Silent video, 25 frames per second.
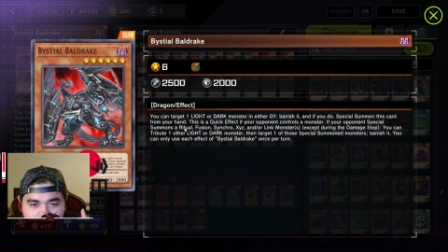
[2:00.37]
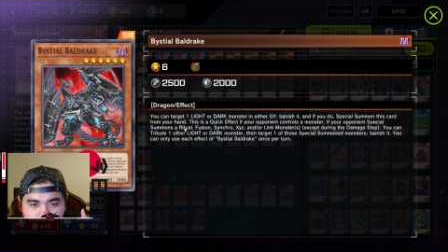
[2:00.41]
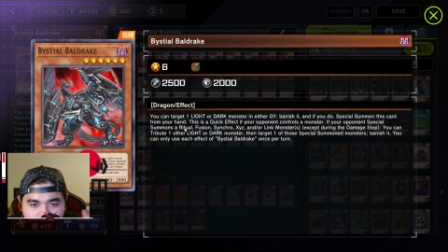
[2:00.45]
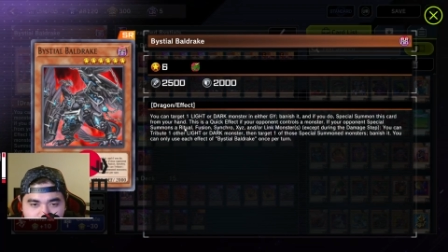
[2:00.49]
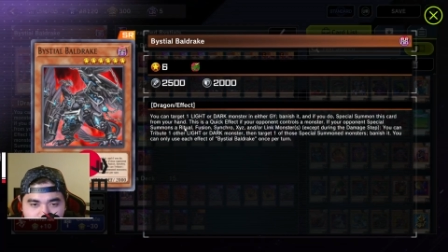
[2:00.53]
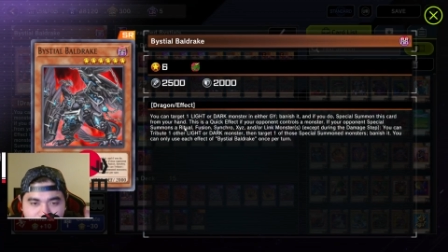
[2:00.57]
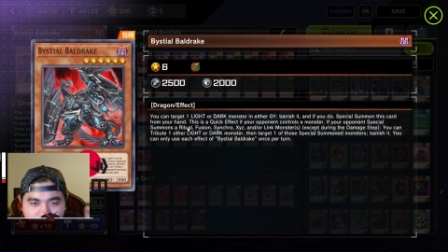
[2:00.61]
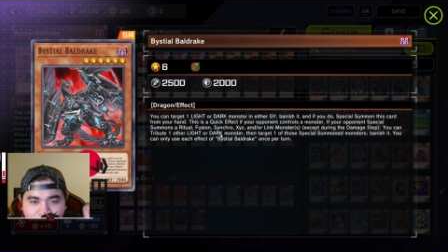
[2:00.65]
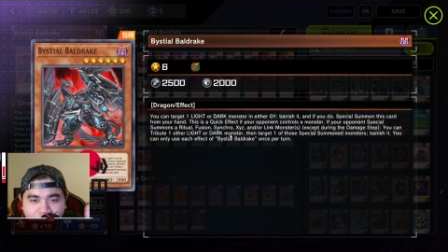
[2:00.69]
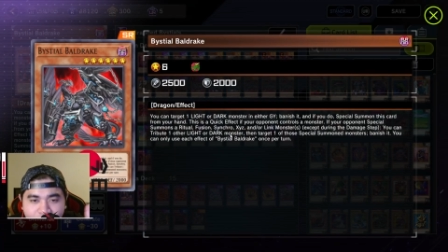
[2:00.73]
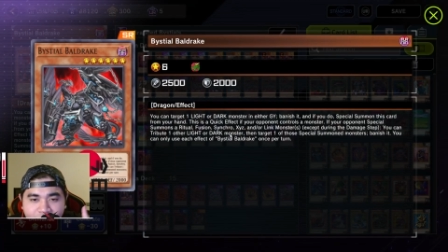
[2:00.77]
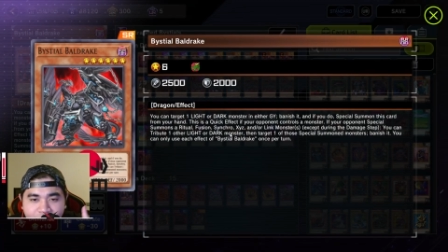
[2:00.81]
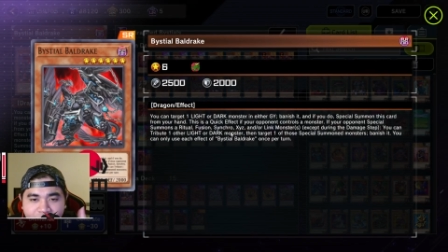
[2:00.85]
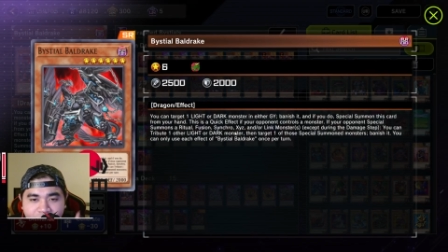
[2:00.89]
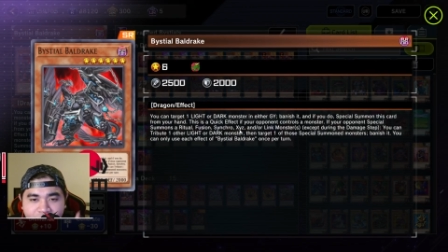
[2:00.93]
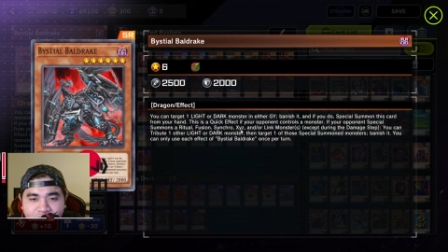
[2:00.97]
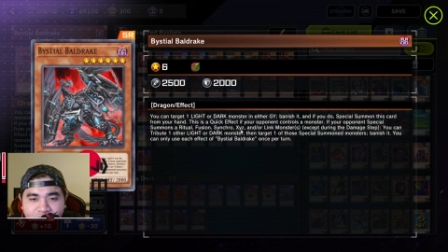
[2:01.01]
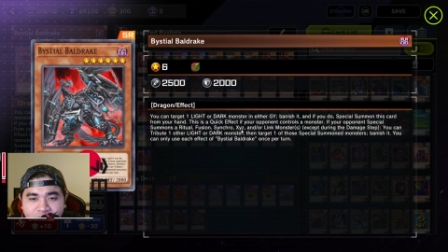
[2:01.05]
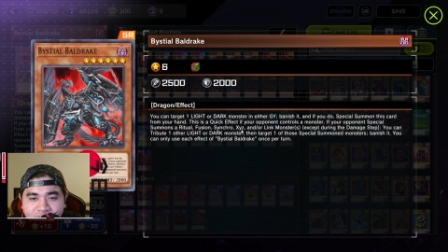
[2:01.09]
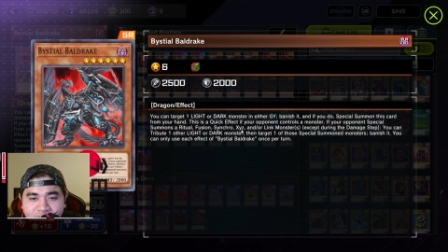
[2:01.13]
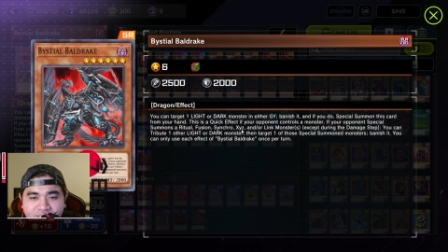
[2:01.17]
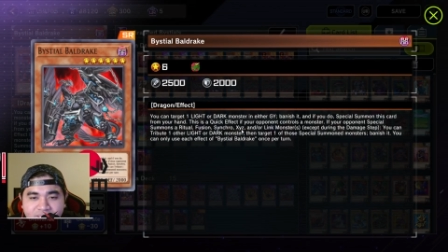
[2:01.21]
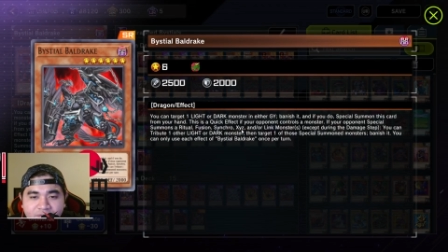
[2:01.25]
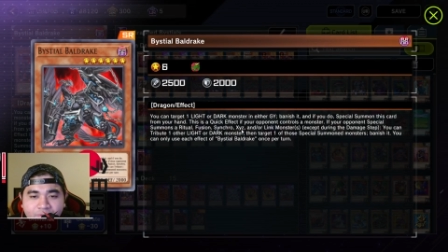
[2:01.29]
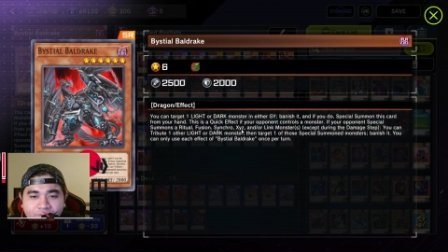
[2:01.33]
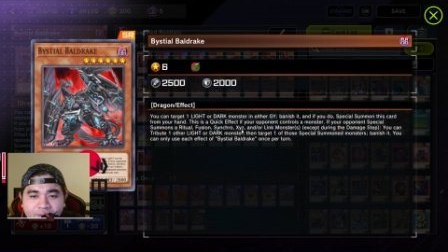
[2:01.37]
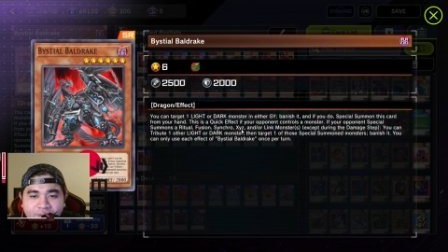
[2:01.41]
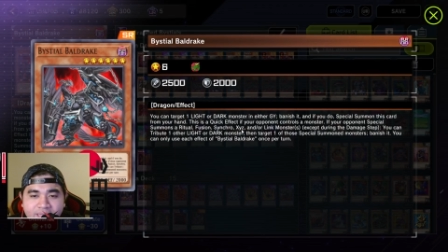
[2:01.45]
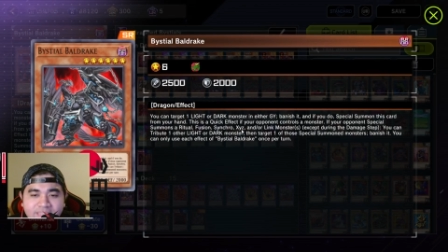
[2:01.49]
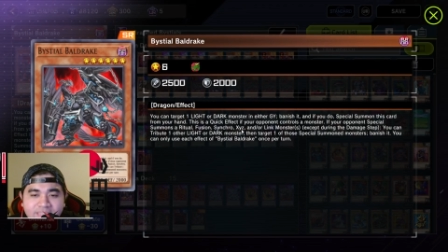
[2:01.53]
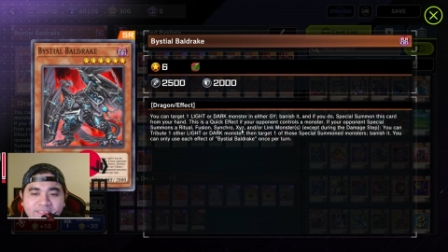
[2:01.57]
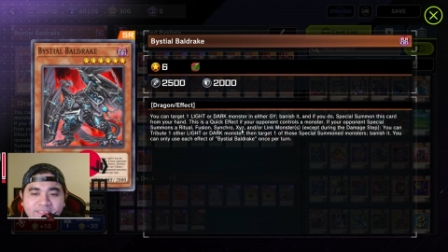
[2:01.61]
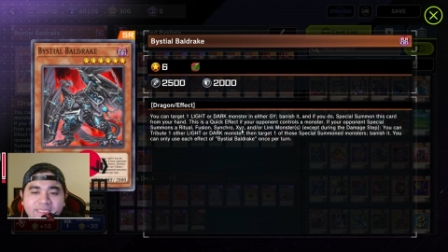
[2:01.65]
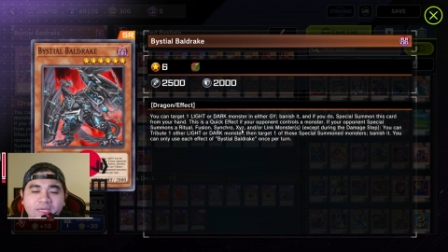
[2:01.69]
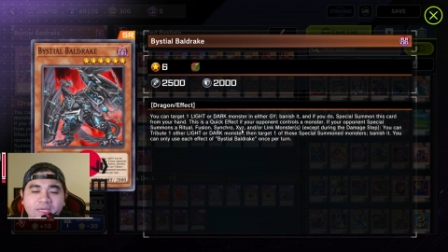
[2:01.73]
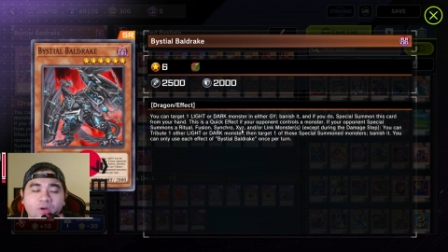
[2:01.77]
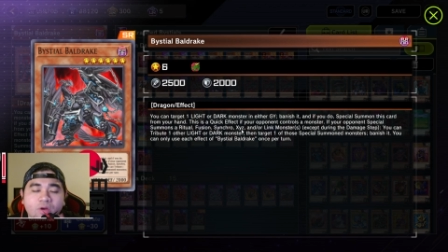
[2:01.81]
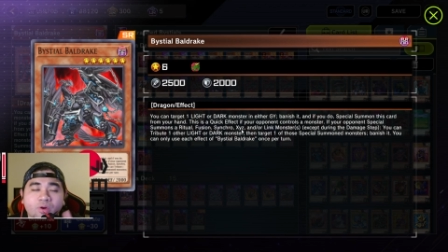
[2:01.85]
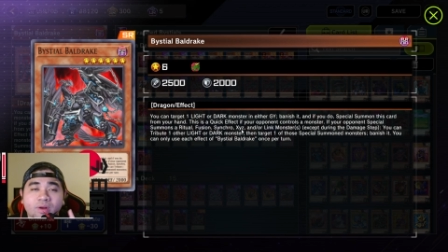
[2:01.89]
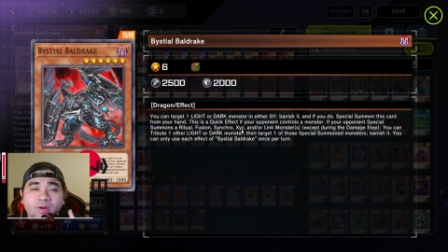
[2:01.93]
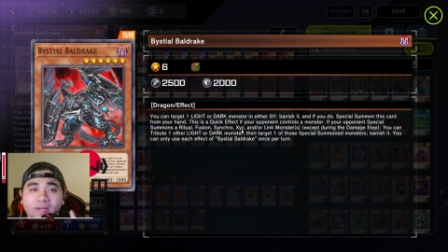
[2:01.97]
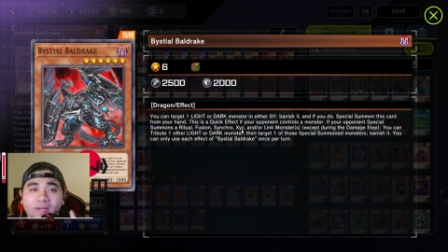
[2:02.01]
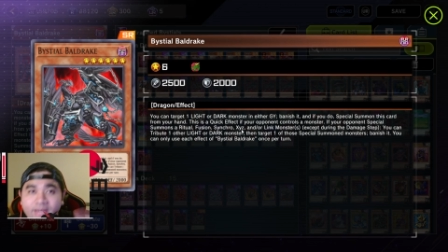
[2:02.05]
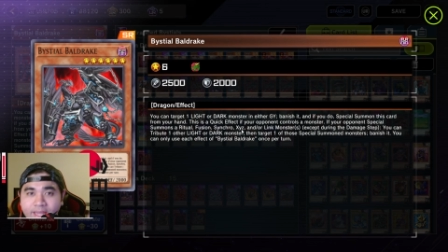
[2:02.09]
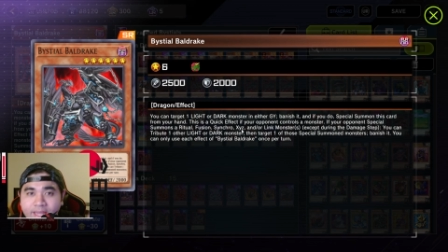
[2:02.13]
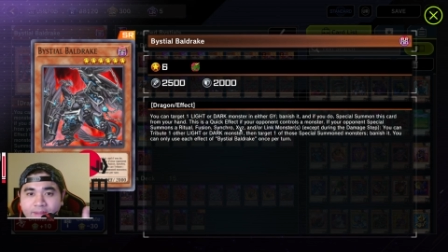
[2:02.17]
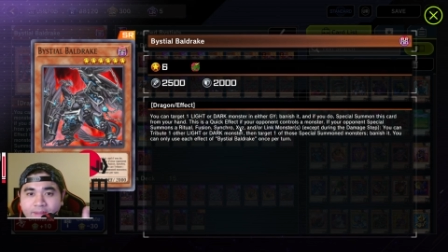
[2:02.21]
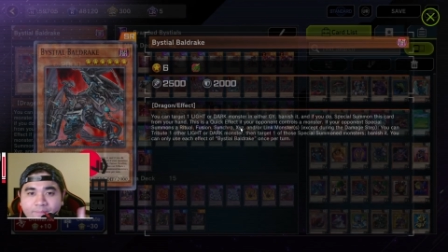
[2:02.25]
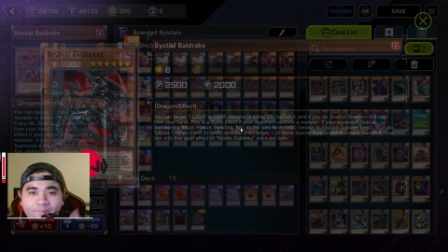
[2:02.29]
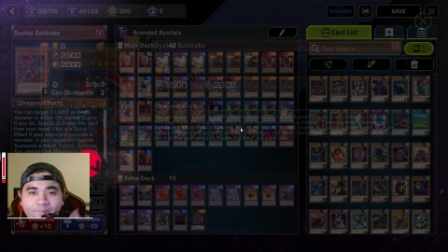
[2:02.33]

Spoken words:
Ritual, Fusion, Synchro, Exe, or Link.